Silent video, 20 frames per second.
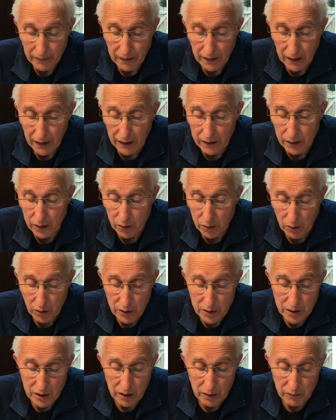And the
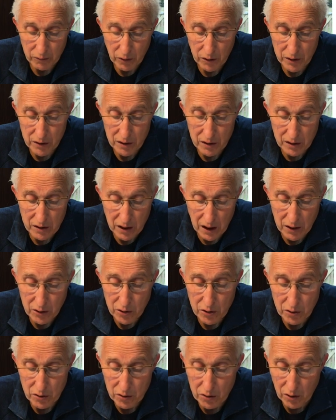crossing of one's
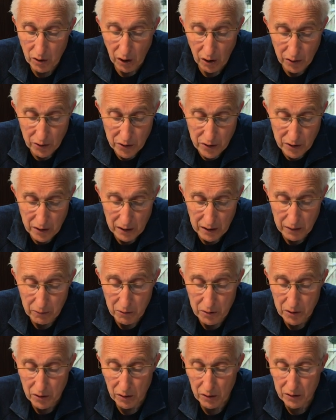intentions constantly
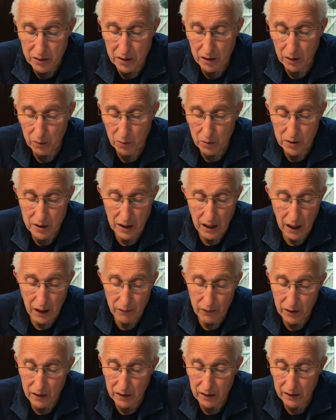results in the most
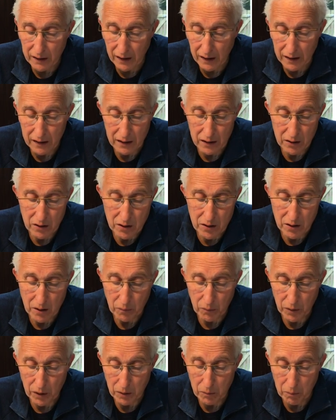evident guiding to
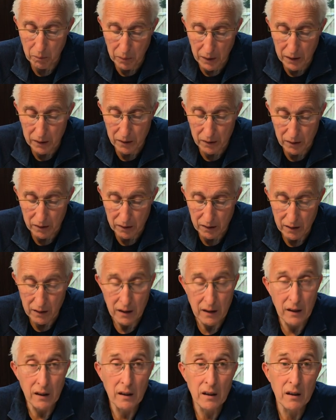something better.
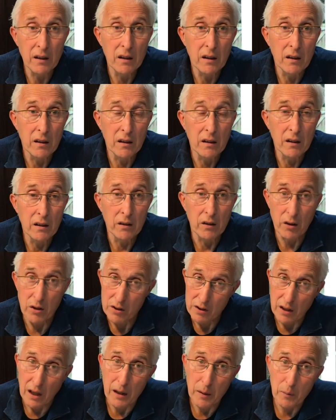Now,
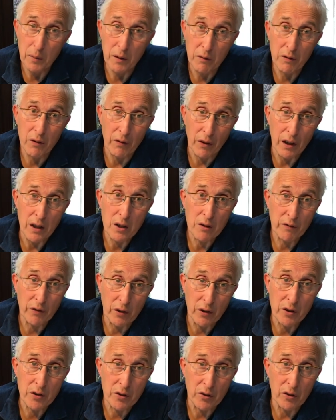isn't that a bit of advice for
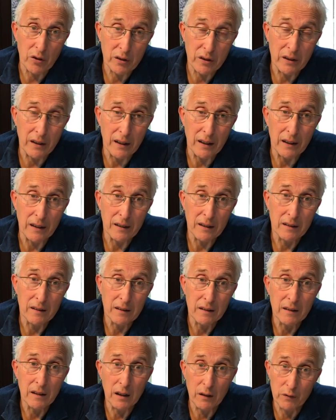us all today
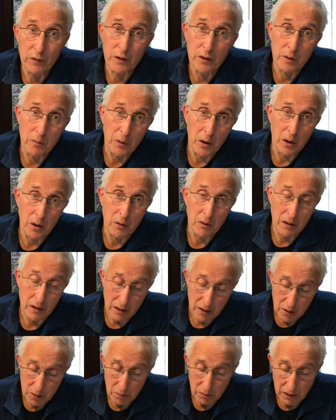and for tomorrow and
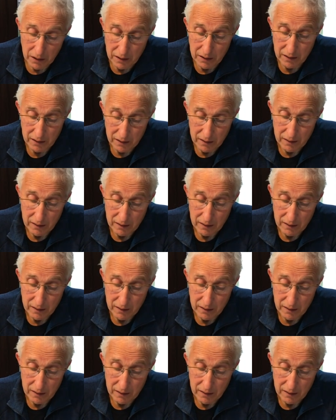this week?